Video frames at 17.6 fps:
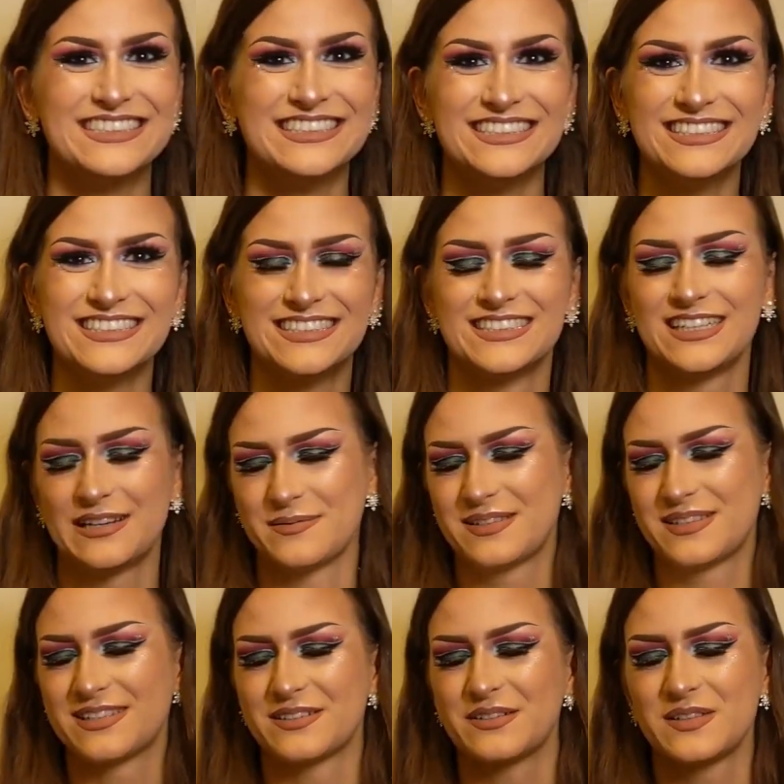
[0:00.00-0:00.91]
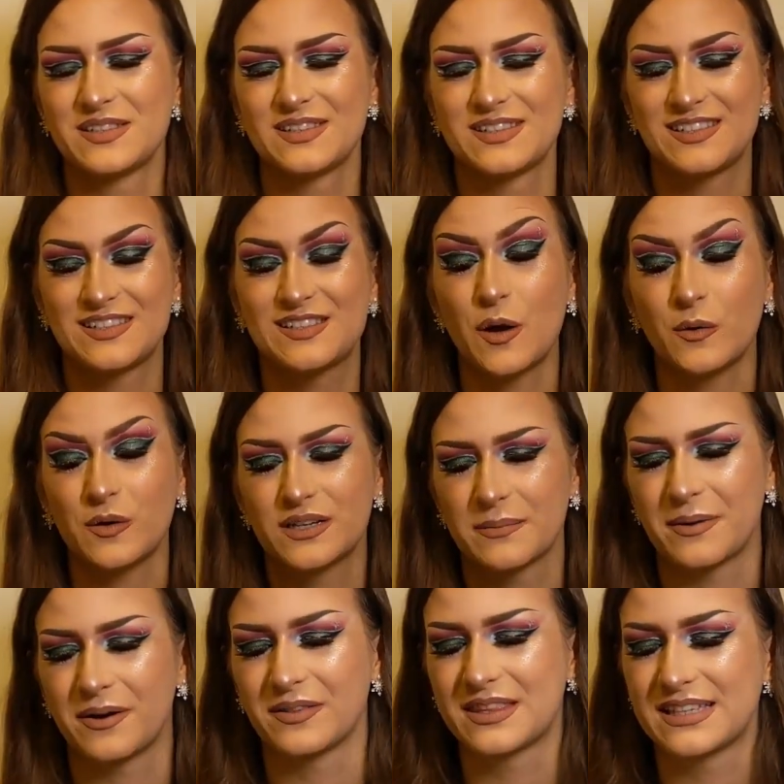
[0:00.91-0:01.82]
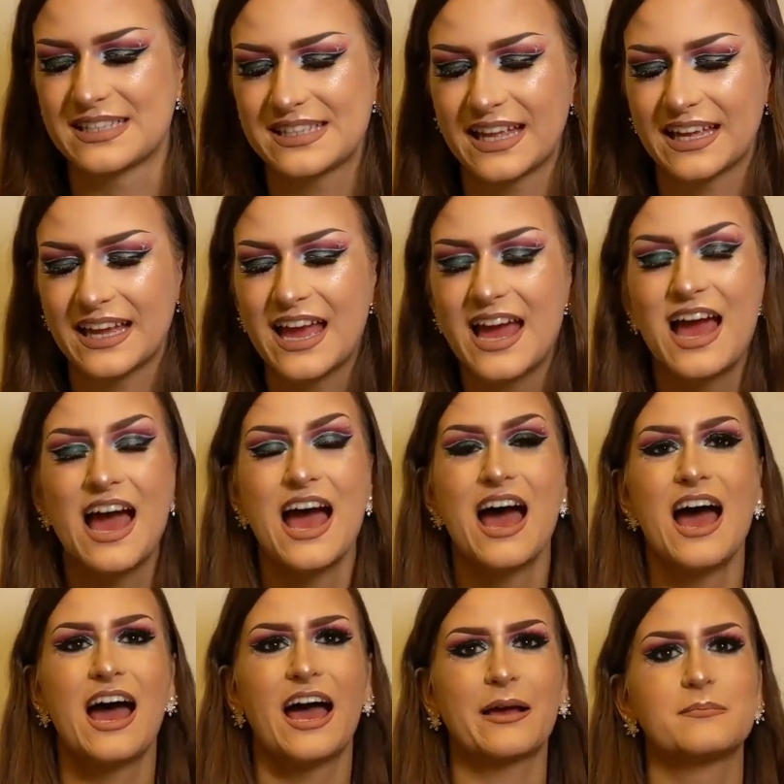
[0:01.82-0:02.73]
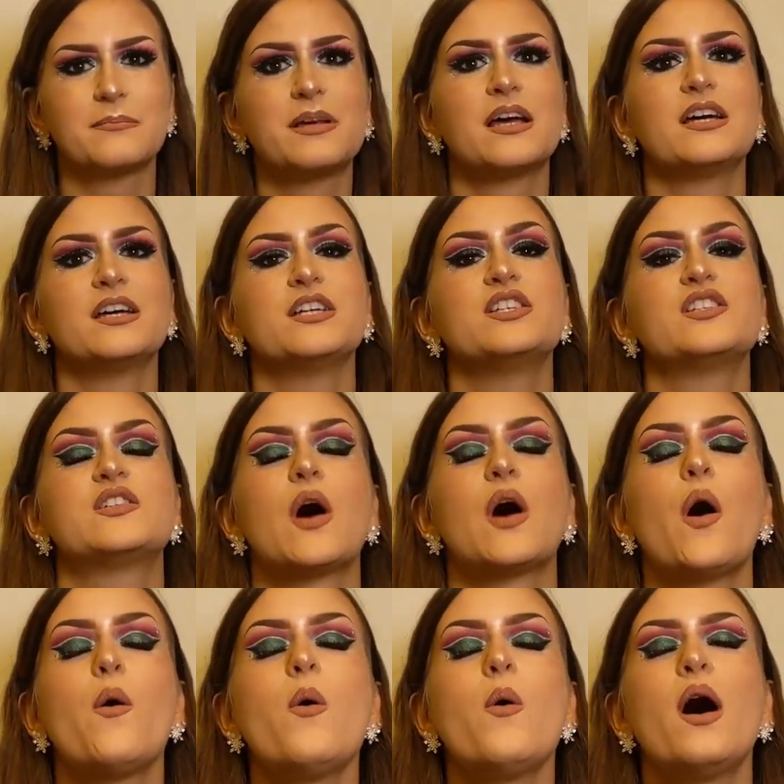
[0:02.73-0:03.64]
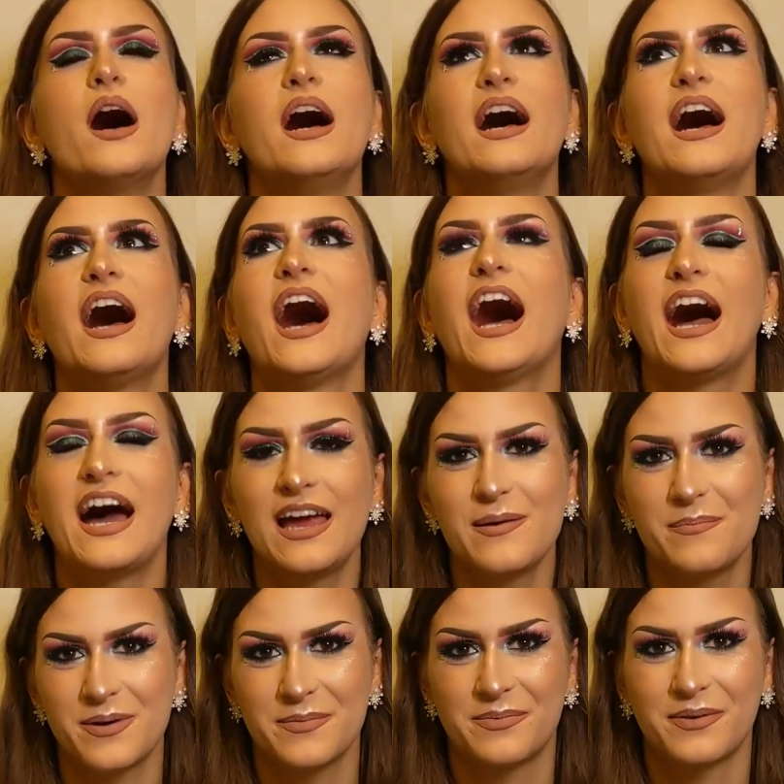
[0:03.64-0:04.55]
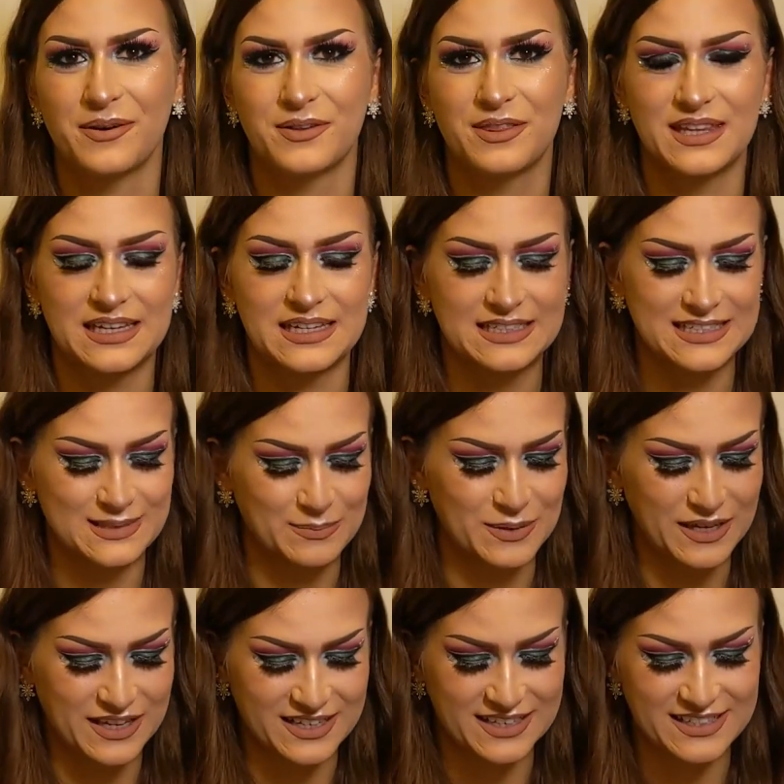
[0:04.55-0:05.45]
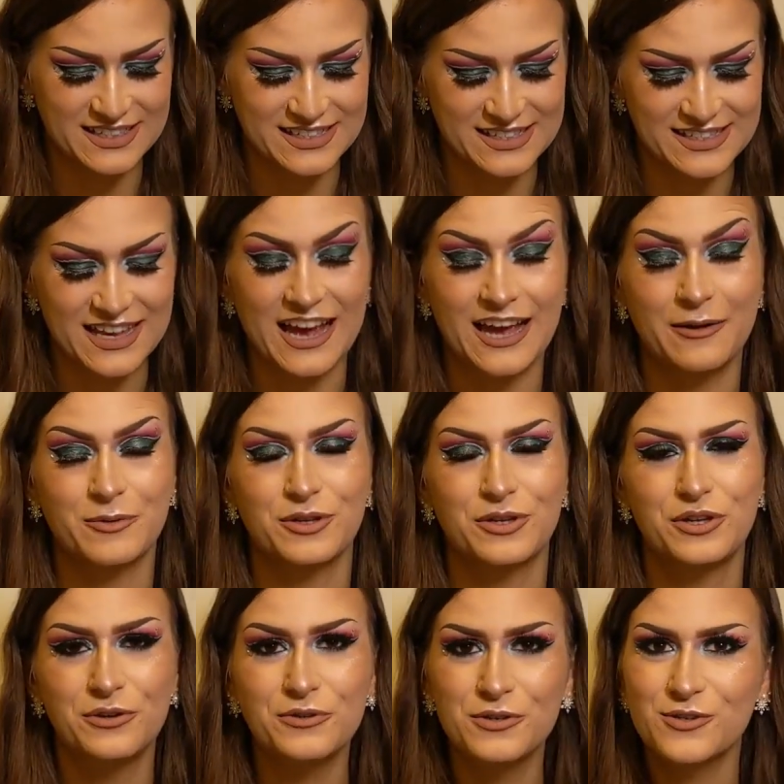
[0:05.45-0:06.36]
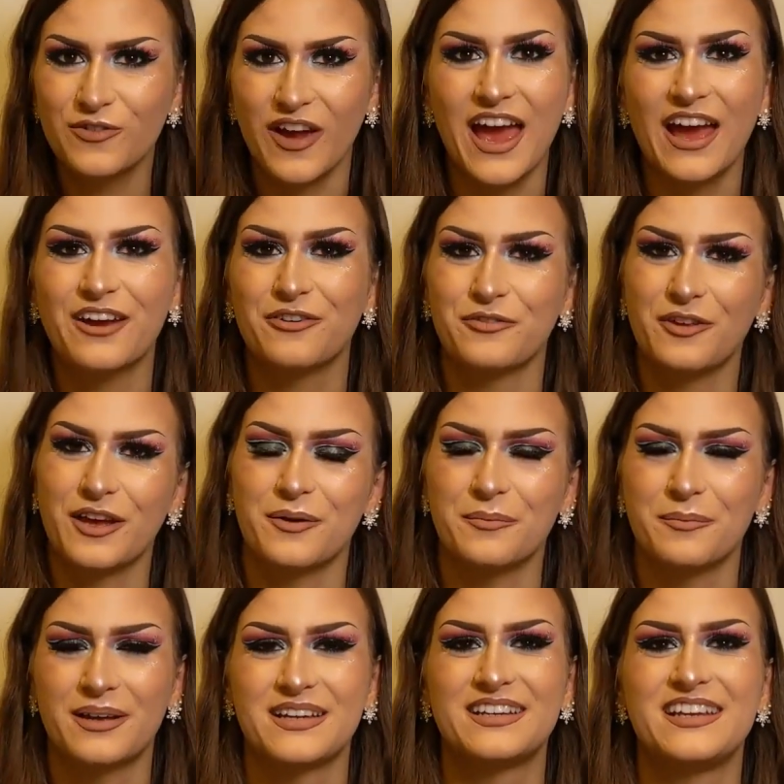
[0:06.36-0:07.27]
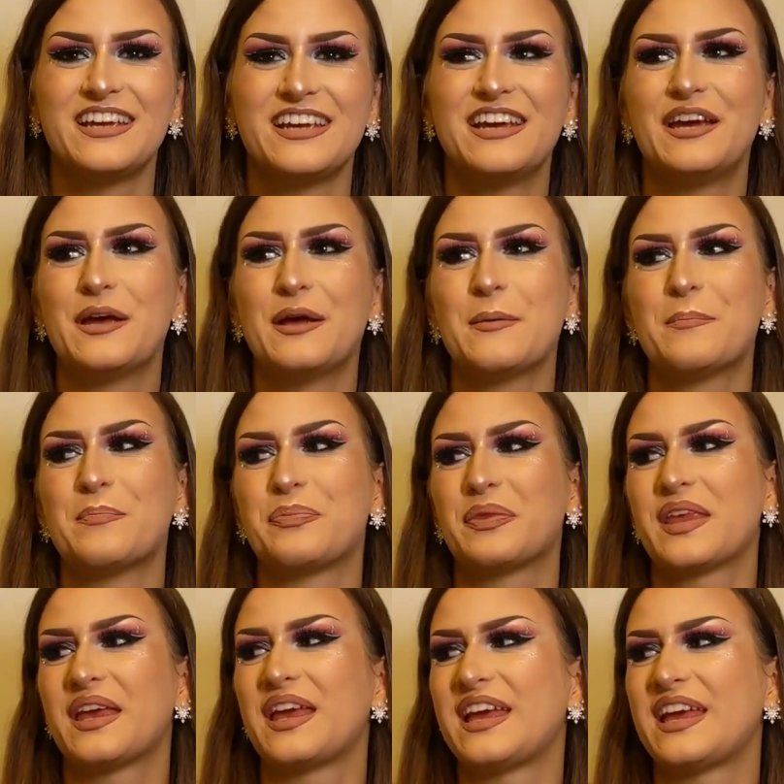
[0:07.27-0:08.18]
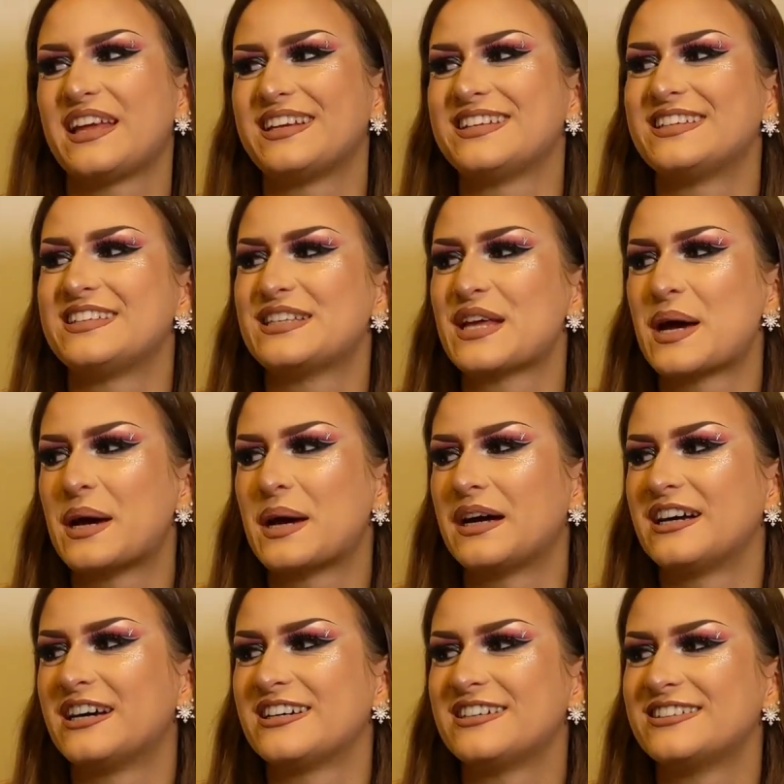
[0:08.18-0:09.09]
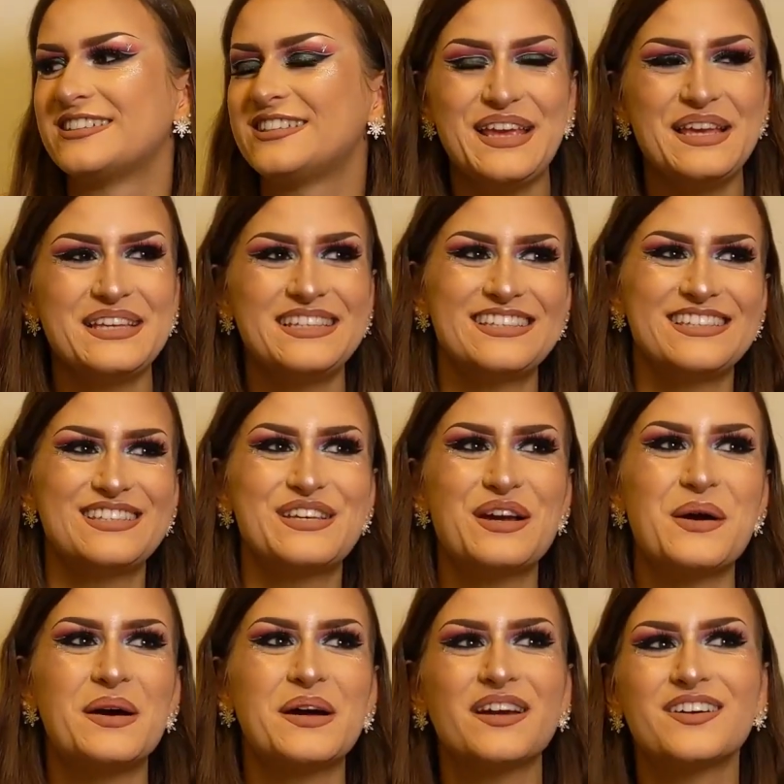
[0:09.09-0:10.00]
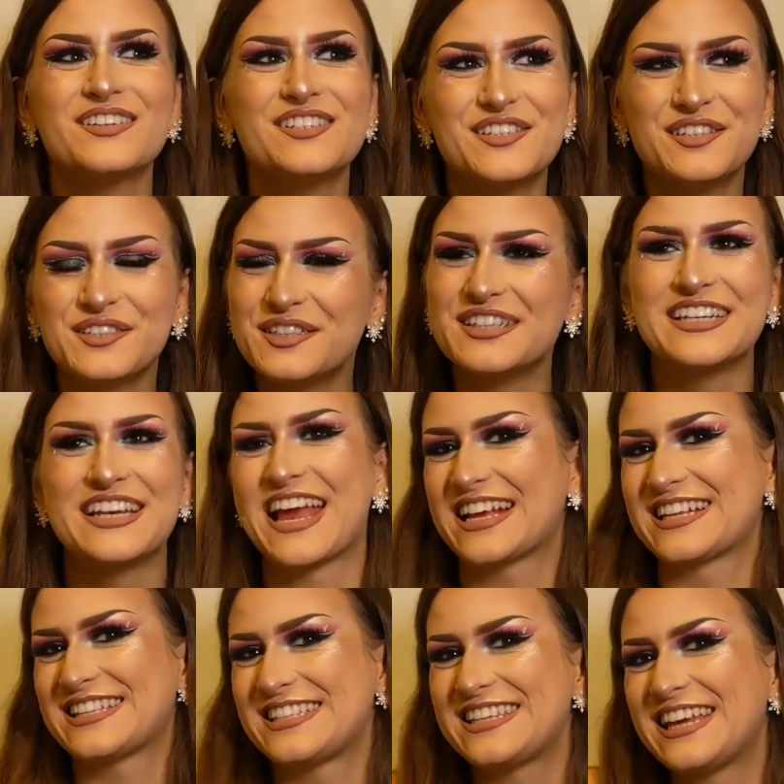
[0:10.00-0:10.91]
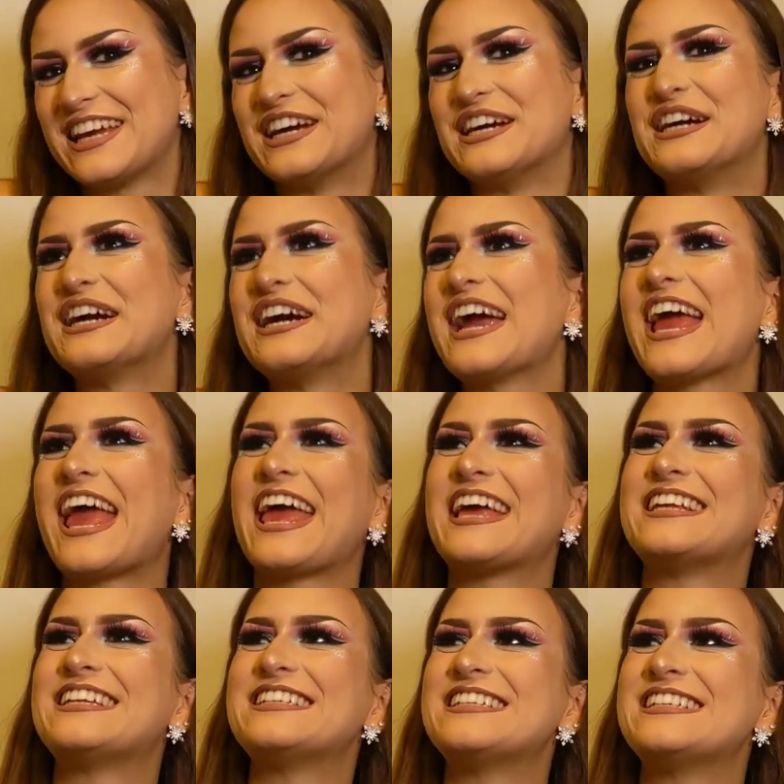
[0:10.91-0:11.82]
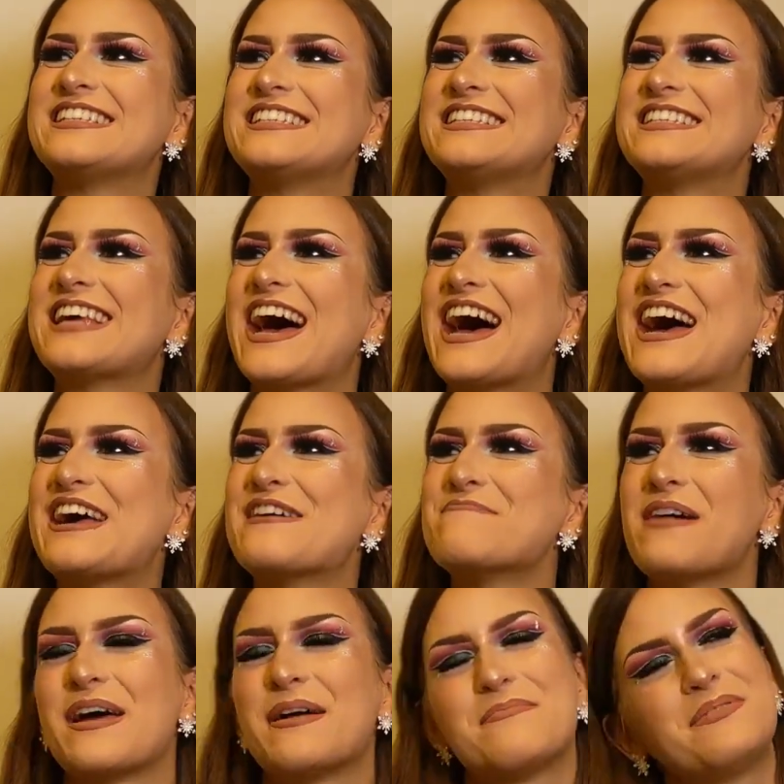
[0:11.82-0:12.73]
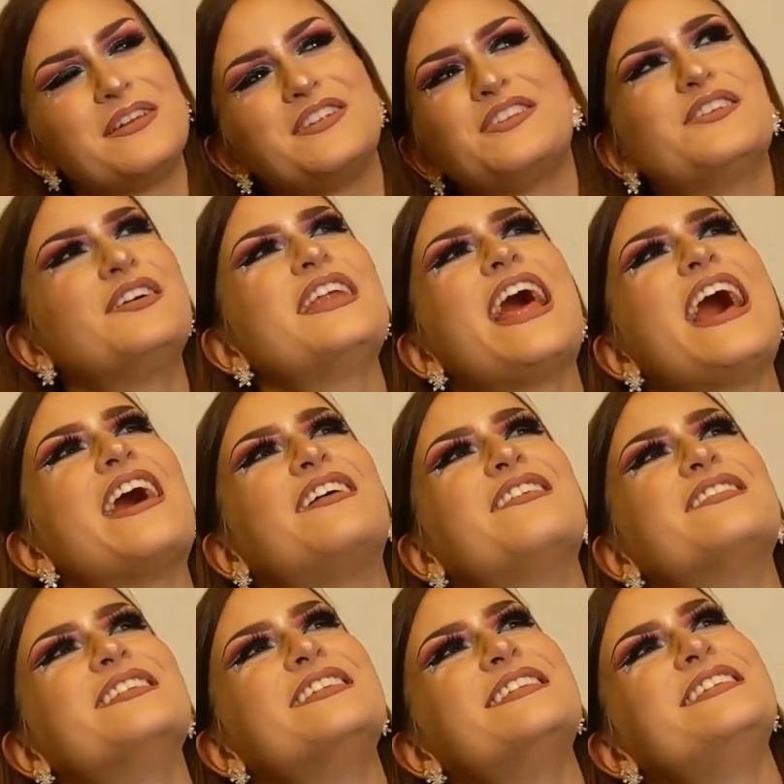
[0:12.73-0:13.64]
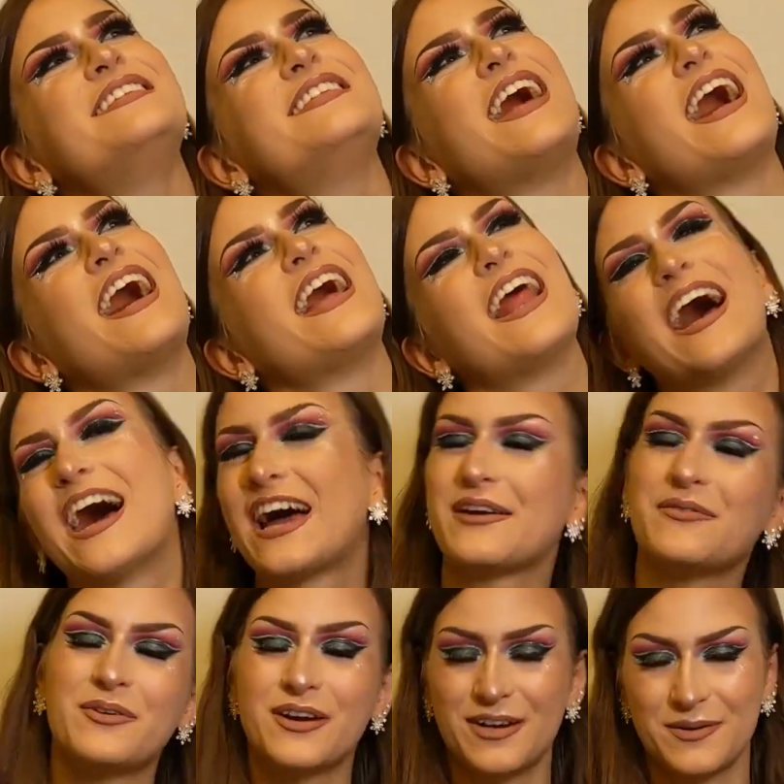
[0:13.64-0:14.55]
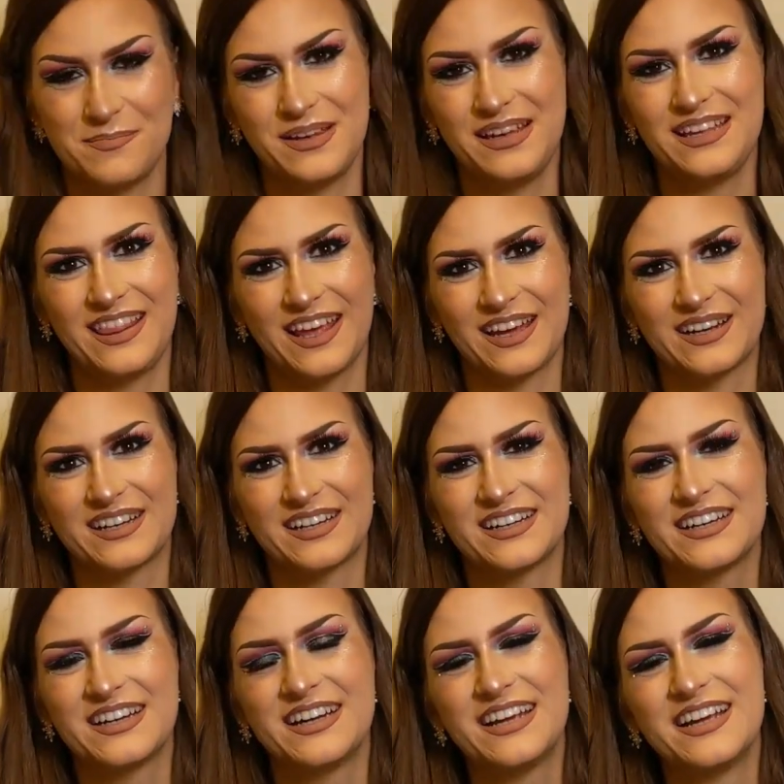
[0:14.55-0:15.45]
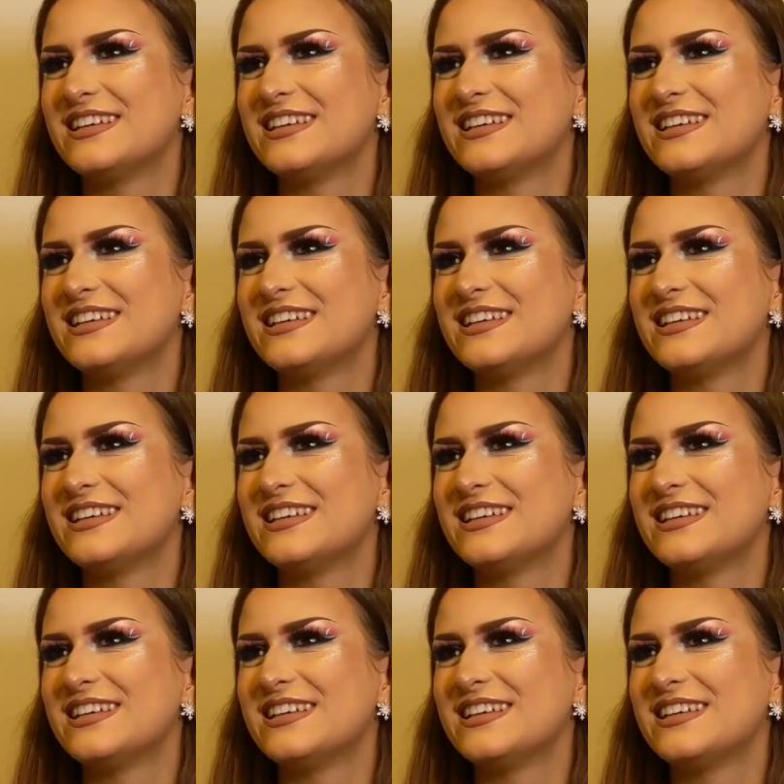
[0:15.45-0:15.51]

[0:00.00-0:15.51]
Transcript: Oh, I'm so stoked about this. Like, I'm so hype about this because I'm a huge fan of Youngblood, and he's going on tour next year, and I'm happy to announce that I'm gonna be there.